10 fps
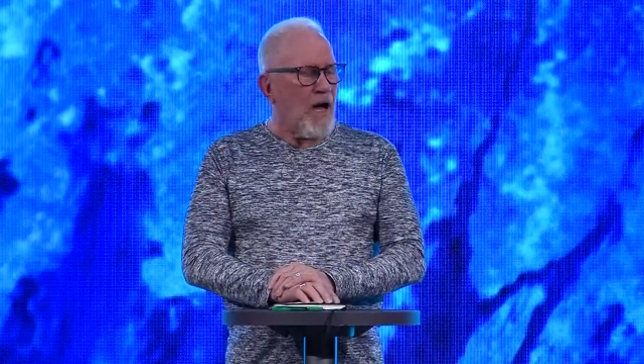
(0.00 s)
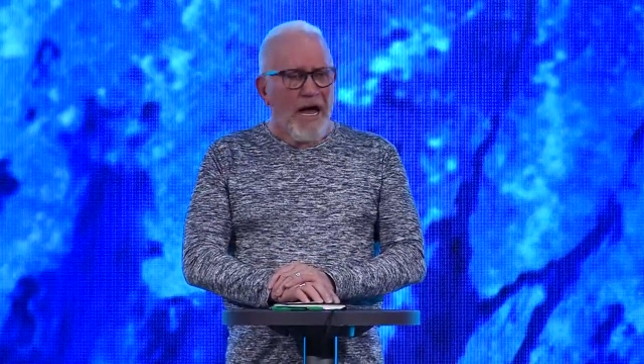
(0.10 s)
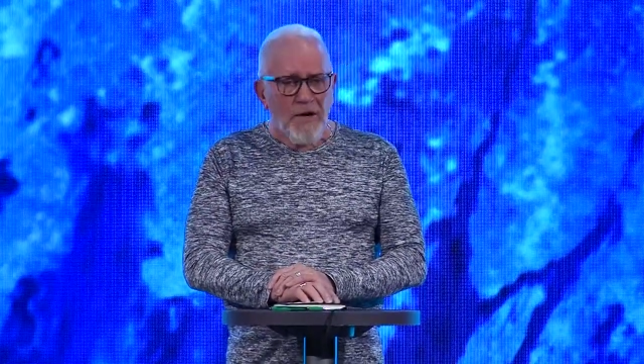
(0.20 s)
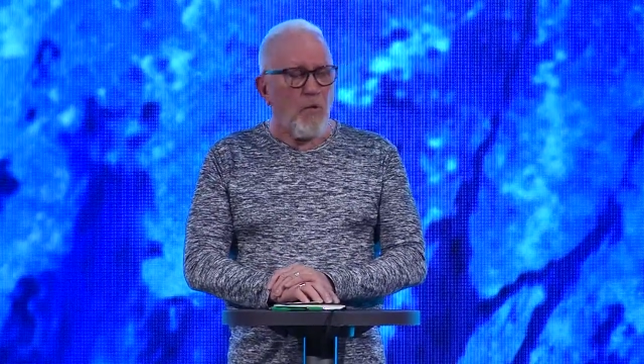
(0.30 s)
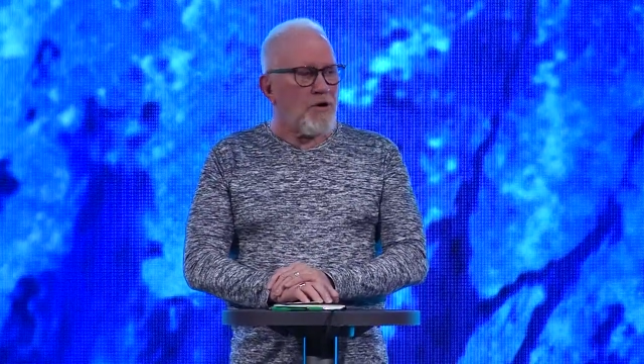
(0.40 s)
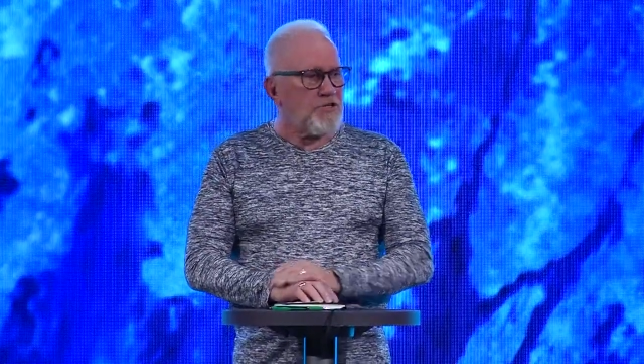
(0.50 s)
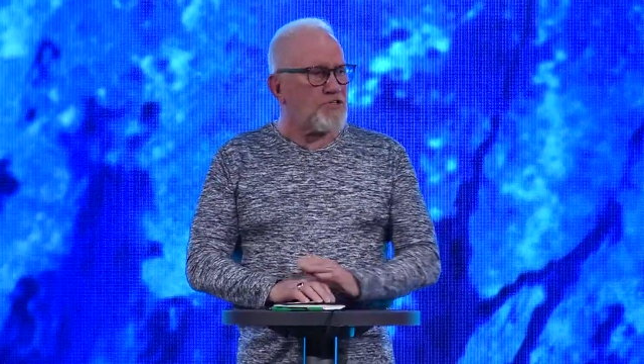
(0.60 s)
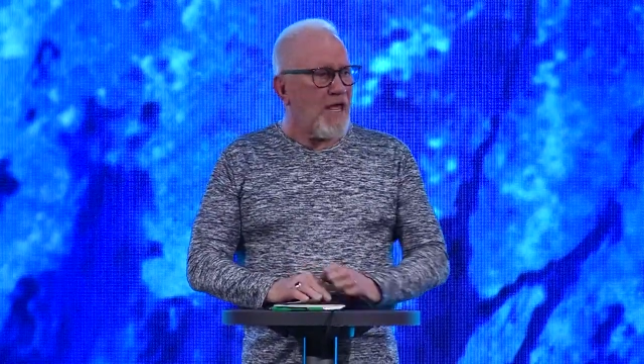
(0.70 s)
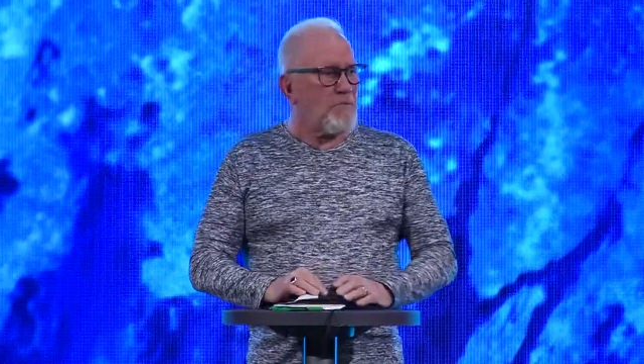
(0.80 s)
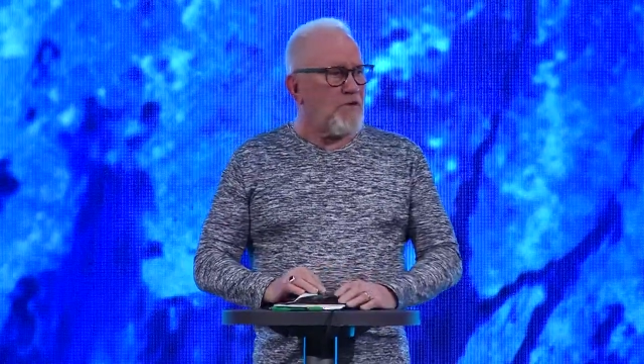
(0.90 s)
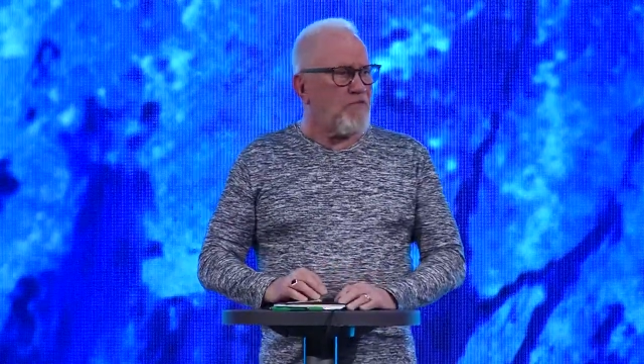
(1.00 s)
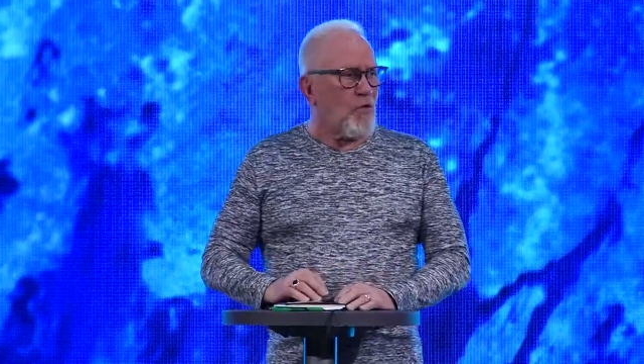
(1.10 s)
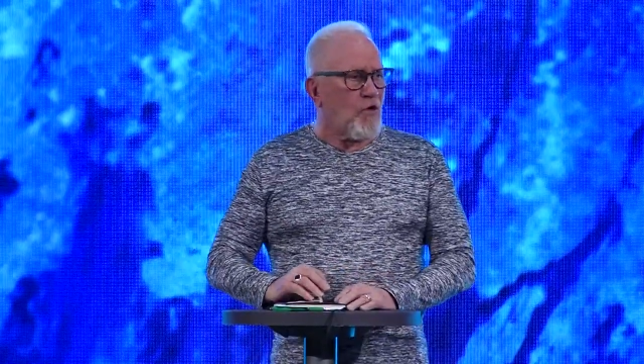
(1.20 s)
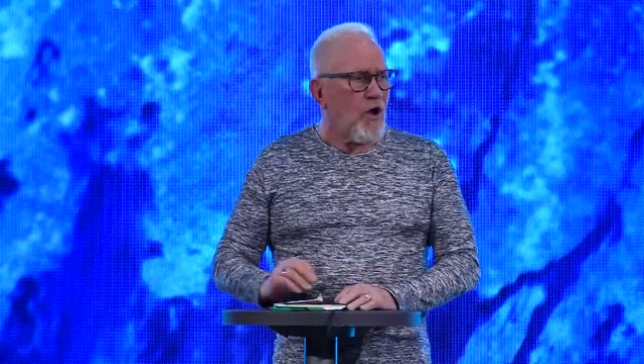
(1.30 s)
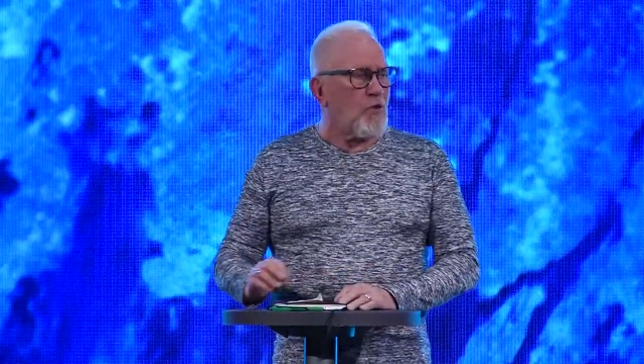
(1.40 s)
I don't want to stand
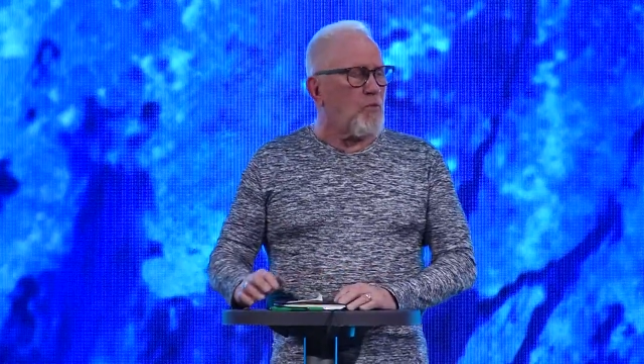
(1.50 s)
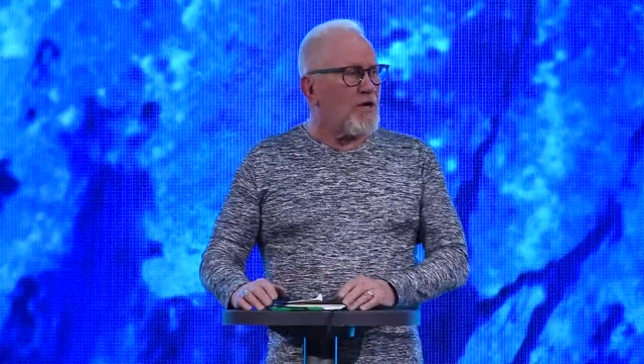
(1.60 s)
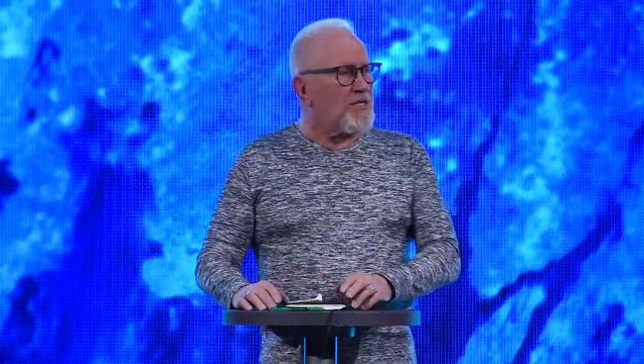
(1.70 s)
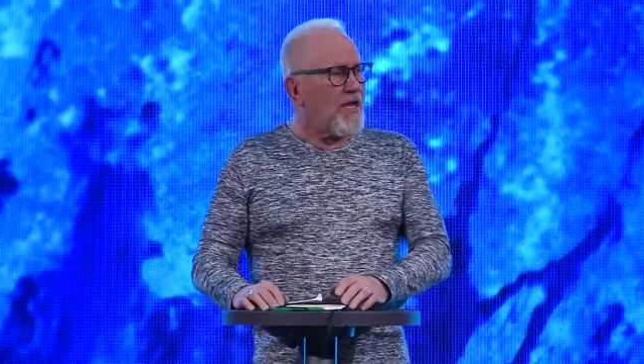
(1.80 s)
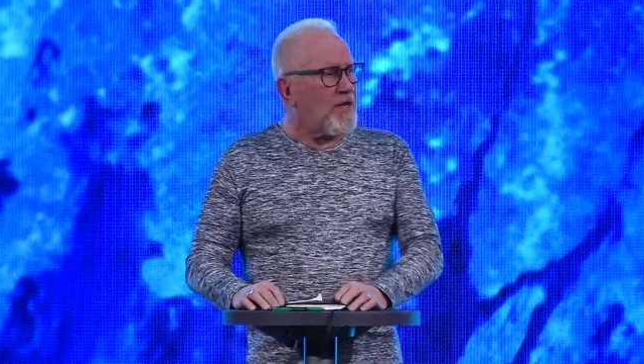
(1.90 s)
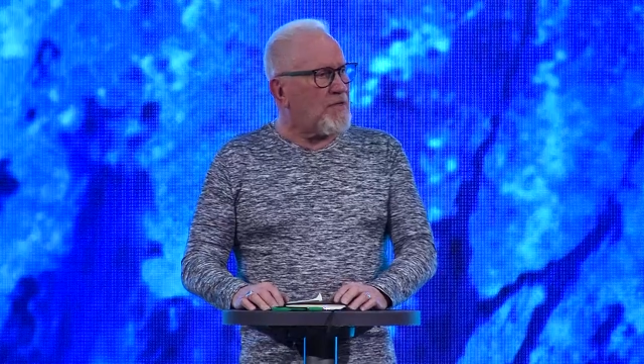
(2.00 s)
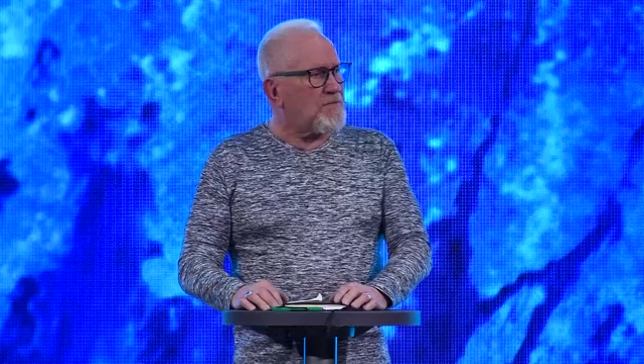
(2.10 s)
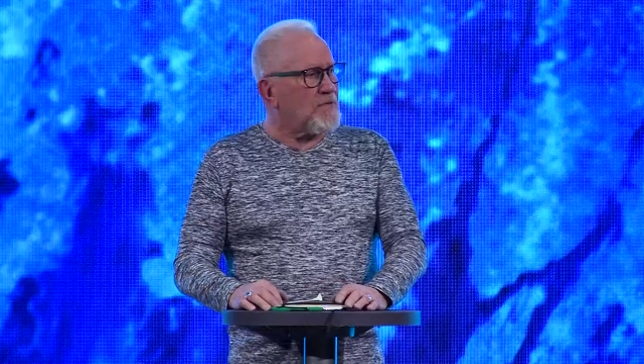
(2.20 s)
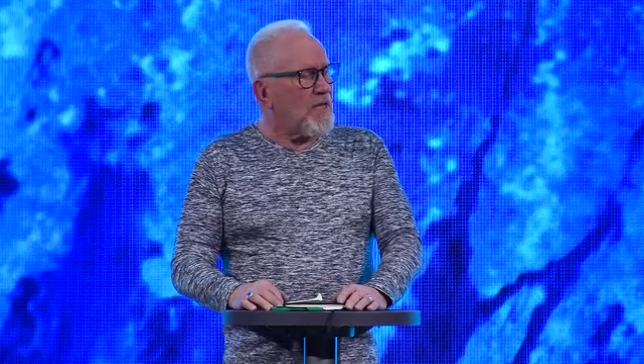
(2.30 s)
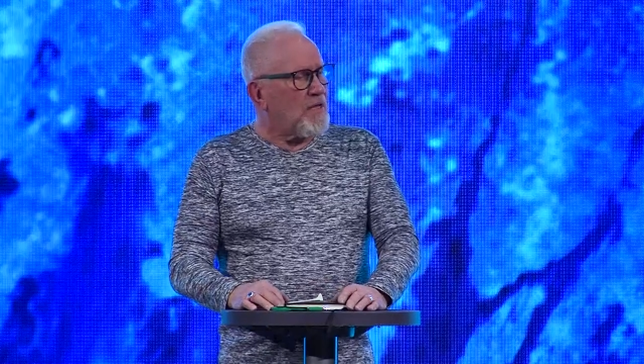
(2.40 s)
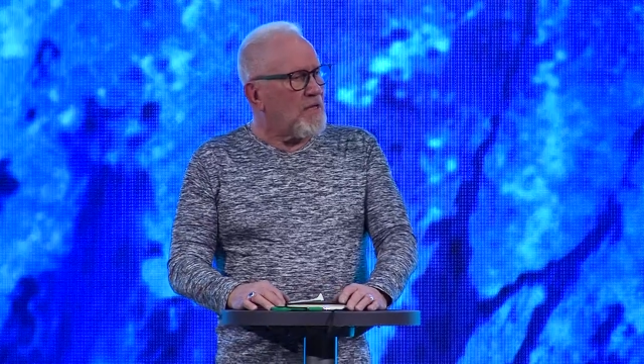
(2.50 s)
before God one day